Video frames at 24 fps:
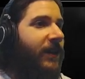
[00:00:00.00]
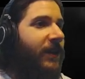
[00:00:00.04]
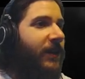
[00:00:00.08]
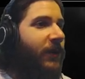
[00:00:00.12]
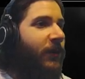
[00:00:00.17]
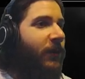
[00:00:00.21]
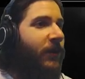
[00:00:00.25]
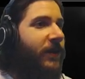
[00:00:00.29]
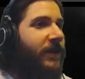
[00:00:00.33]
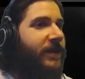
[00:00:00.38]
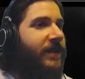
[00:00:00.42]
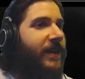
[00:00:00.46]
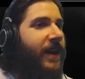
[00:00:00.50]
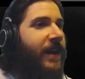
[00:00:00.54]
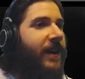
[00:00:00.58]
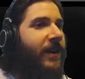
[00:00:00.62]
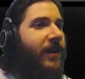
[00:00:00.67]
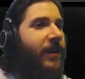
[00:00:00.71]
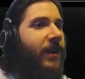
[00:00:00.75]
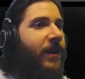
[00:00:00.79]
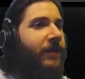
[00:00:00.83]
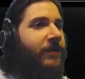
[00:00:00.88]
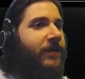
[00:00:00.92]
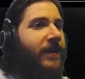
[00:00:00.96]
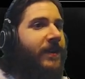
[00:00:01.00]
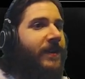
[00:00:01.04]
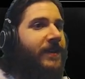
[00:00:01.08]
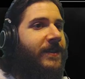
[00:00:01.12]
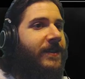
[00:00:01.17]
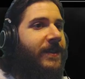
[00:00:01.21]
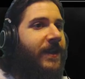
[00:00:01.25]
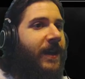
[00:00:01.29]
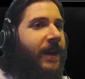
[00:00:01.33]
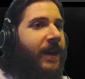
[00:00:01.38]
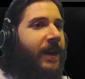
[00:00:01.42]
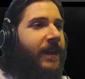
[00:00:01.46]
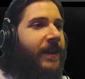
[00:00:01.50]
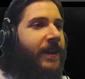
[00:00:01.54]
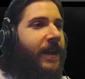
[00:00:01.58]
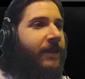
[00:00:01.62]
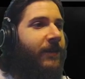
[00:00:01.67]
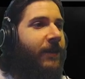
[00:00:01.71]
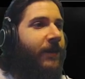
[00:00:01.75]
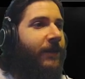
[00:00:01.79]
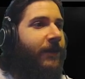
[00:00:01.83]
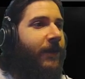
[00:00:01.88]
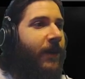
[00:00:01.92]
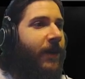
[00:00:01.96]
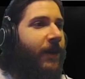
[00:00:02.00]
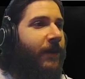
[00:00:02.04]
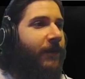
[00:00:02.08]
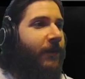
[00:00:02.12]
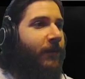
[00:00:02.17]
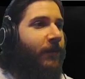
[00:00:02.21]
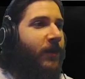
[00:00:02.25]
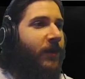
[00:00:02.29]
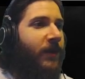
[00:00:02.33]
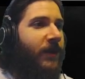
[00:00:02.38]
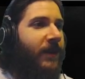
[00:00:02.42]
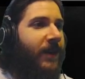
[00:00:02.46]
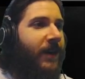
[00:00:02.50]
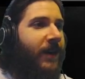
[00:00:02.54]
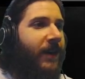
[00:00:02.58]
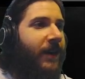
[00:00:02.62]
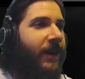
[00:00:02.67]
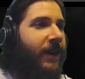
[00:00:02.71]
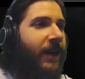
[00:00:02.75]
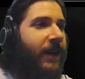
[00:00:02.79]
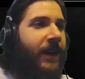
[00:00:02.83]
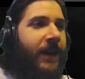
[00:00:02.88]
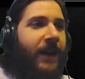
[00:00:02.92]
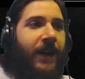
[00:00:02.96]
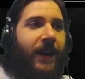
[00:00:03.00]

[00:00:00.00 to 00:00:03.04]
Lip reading: you are standing off to the side, never far from your gun.